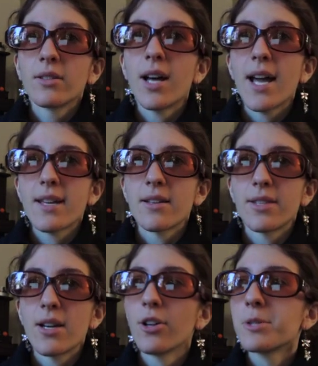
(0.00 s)
Lying,
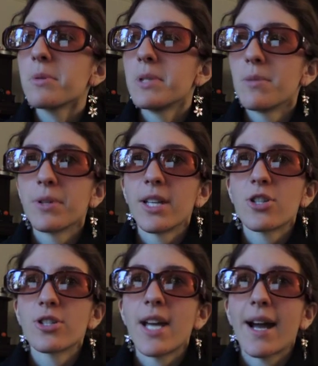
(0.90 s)
the Ultimate
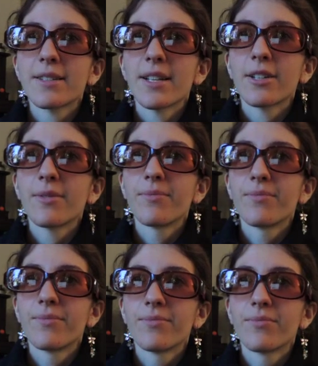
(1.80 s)
Manipulation Tactic.
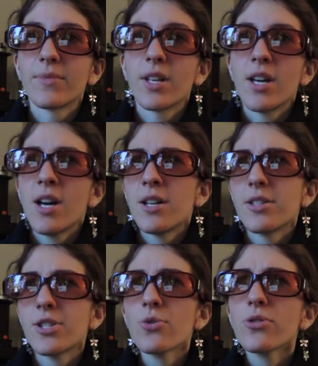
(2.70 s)

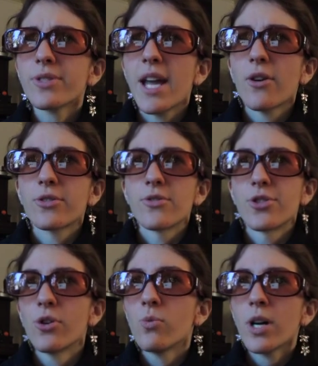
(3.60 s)
Disordered characters
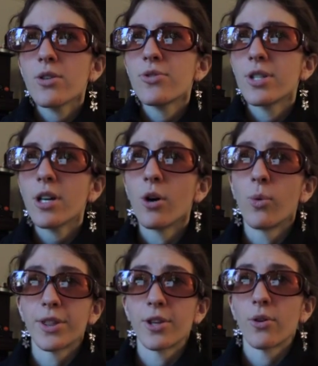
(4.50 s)
don't want you to know
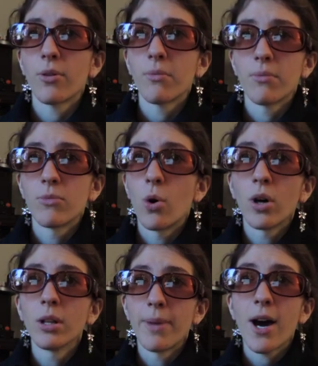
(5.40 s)
what they're
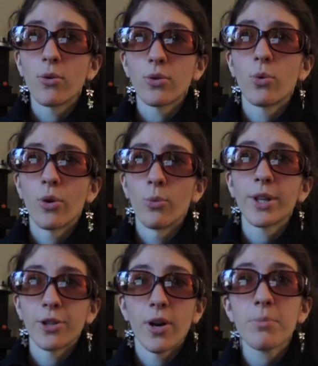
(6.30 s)
all about or
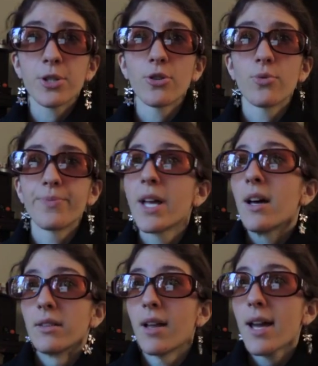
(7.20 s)
what they're up to.
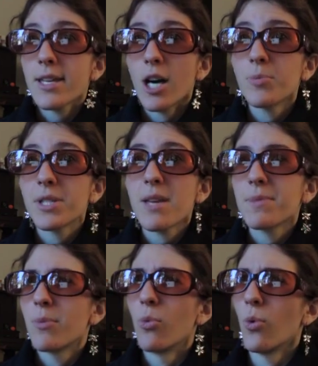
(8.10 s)
Lying helps
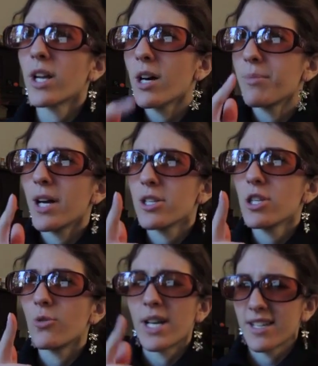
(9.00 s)
keep them one up on
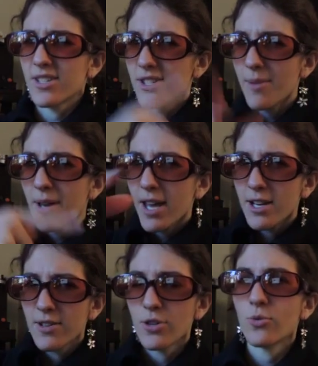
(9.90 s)
you and a step
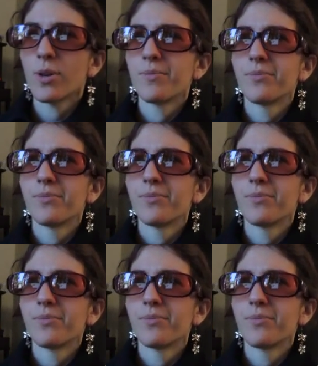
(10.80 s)
ahead of you.